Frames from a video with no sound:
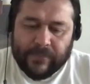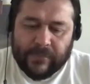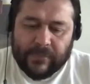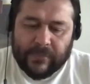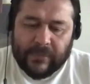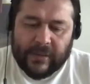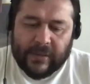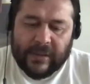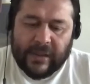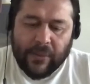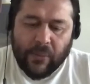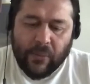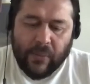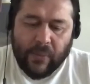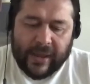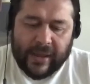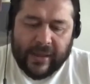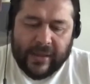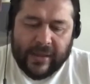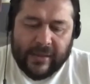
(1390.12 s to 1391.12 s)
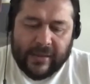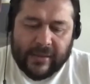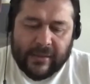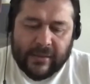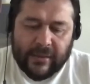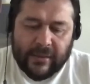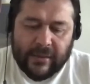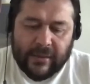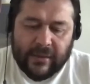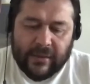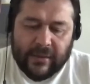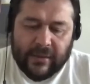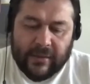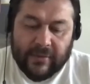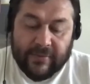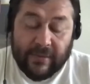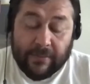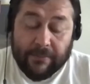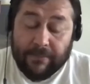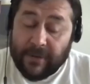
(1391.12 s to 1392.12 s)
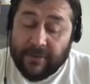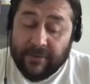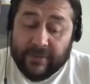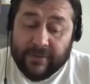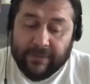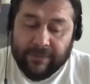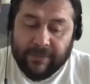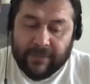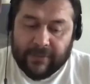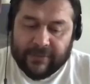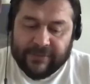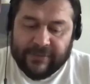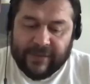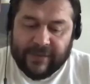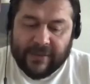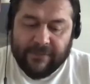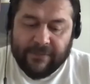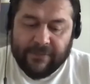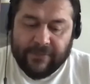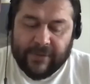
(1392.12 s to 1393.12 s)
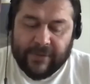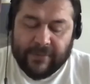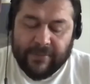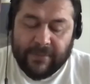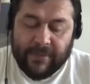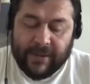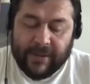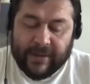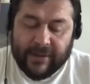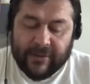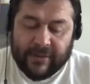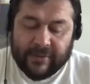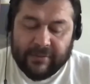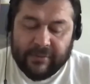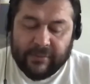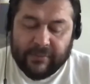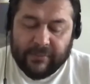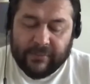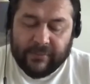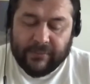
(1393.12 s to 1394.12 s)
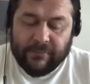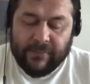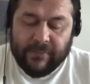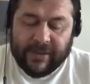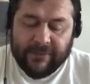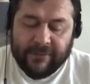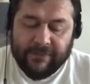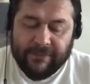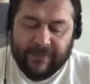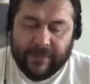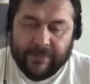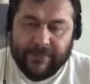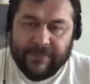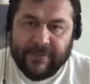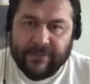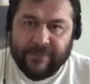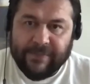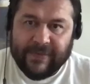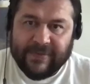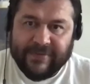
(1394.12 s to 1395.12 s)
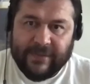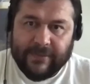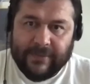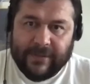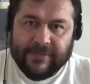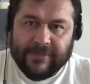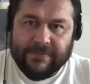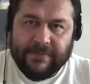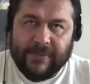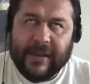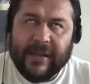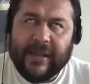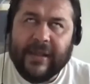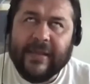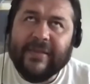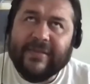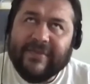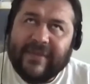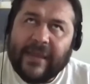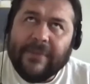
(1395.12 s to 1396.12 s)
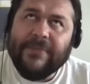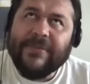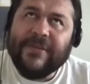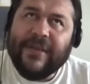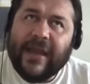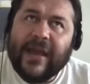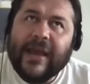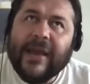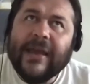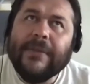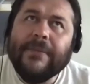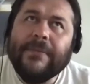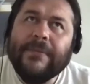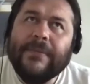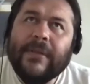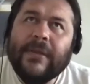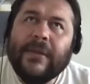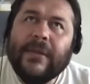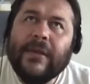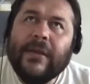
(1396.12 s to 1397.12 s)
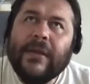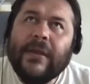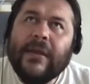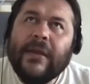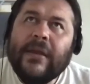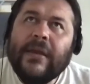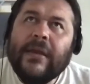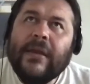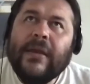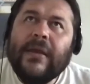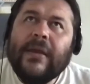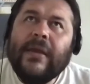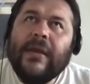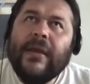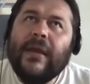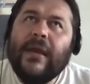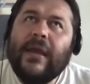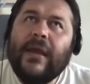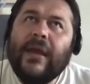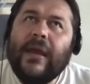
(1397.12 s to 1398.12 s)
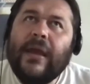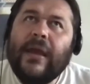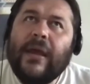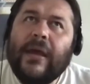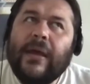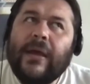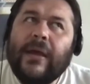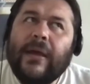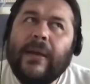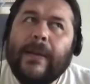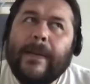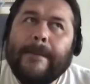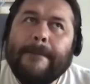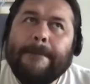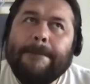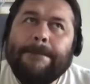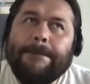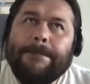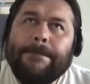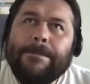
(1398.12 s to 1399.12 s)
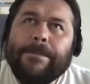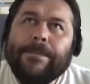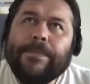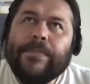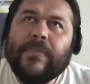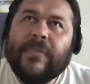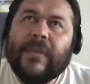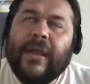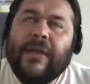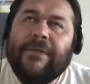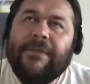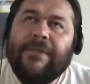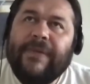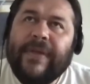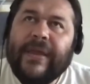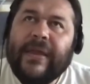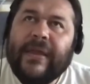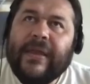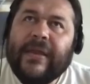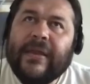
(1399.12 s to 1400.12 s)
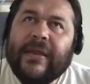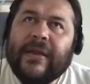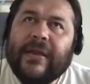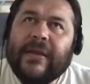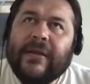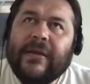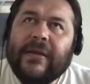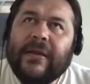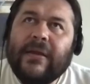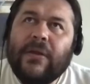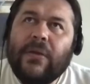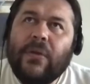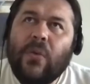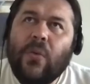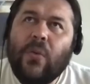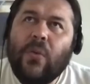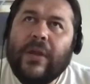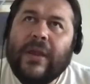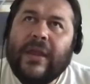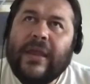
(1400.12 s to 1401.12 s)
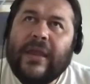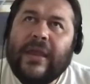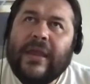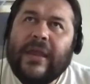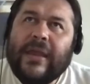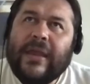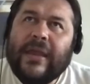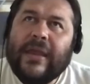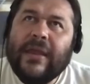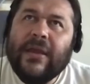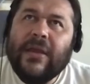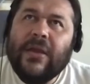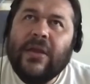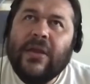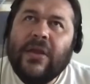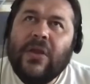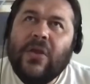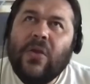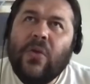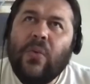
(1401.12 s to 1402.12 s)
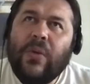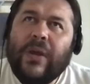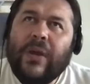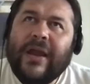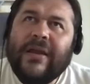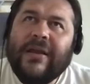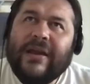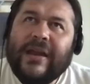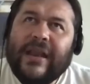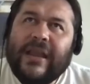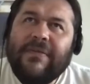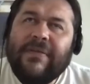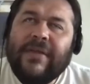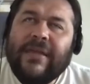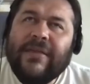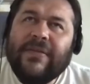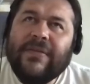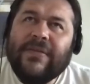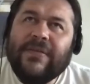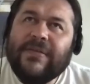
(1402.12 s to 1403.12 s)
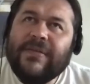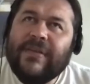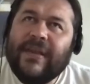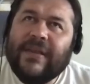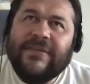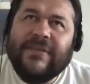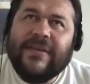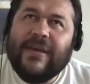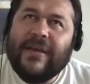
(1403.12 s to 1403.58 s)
in a way it's a very difficult time for everybody connected making films or festivals. But at the same time, I think we are living such